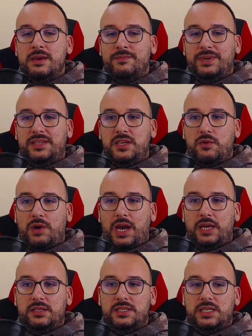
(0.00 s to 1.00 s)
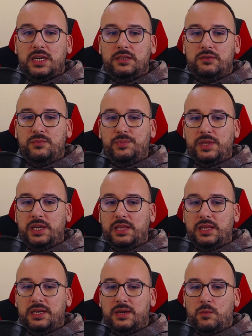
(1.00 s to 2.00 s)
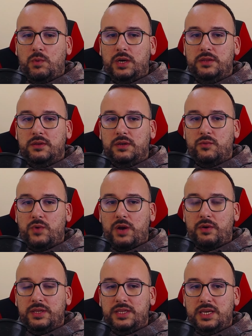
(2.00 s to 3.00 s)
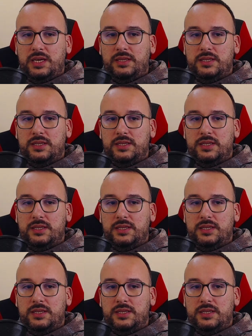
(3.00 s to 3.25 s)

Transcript: But here, I decided to play like a one rare idea.